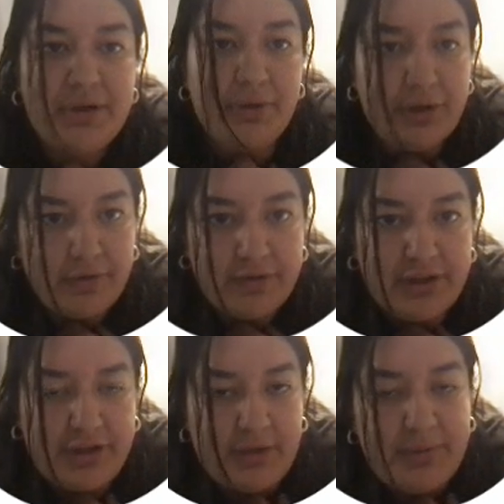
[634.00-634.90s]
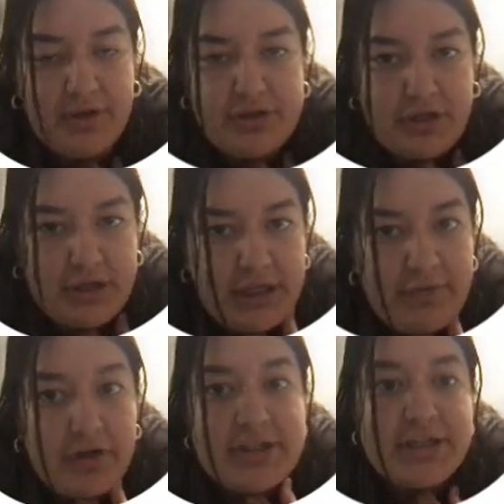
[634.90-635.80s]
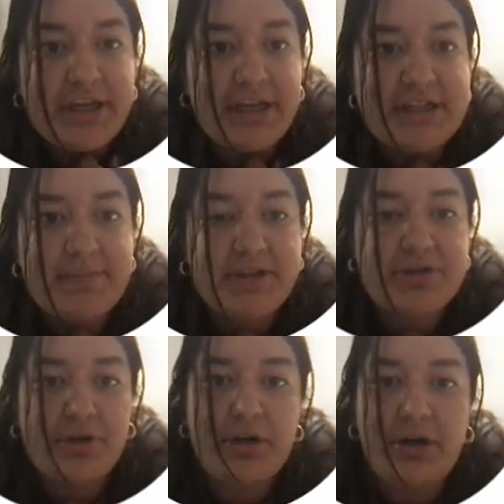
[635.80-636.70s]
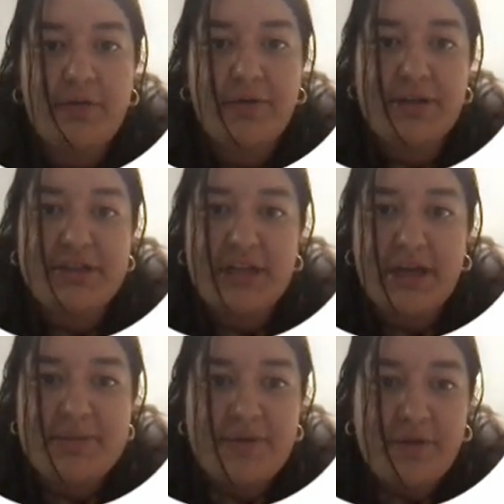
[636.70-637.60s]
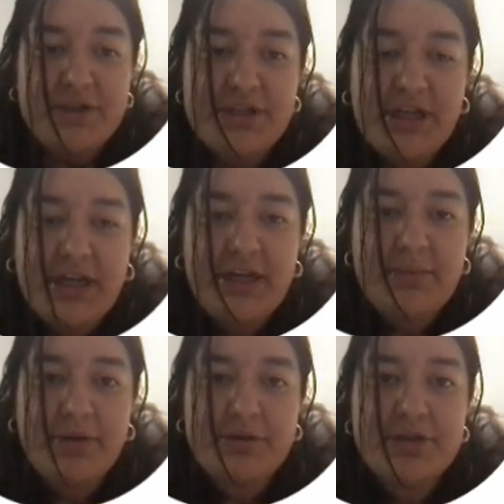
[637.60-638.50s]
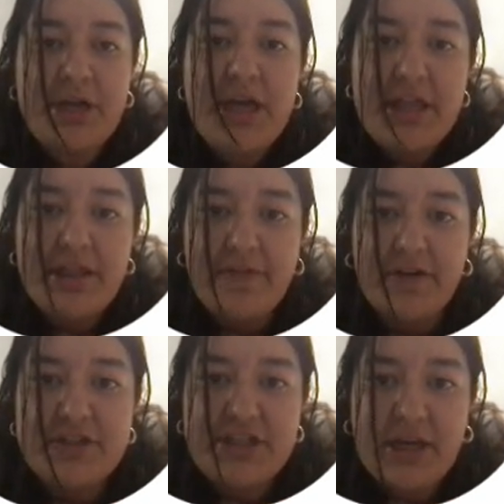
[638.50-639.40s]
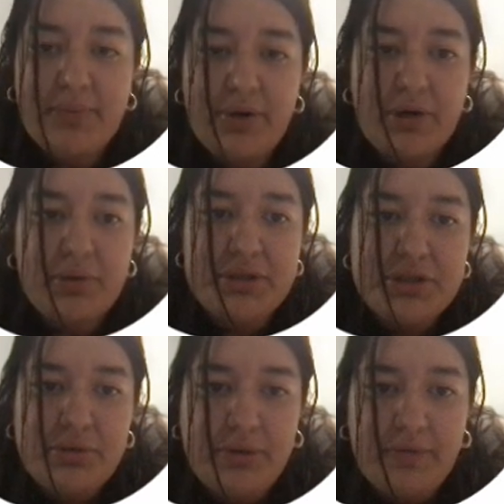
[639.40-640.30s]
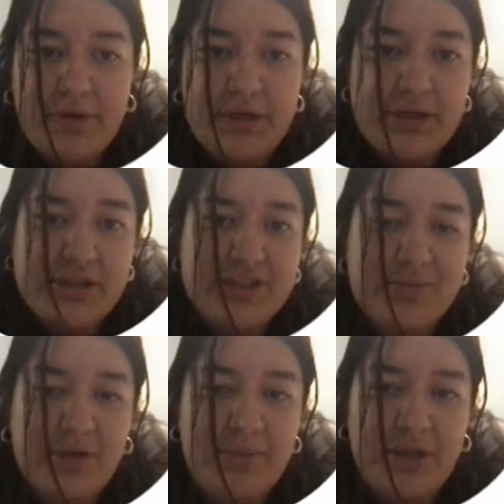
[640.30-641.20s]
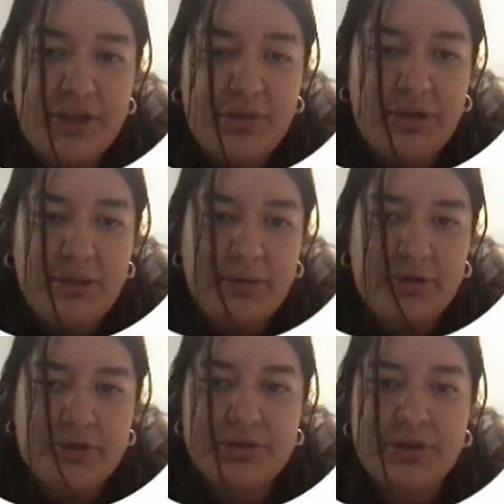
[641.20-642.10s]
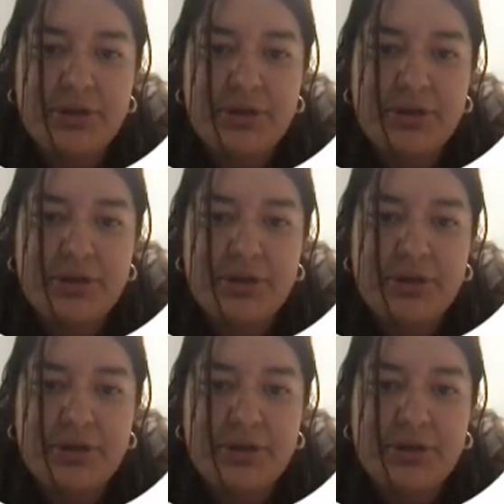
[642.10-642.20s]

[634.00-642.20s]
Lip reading: going over the therapeutic targeting of RTKs by starting off with the types of RTK inhibitors. The first type we are going to go over is small molecule inhibitors,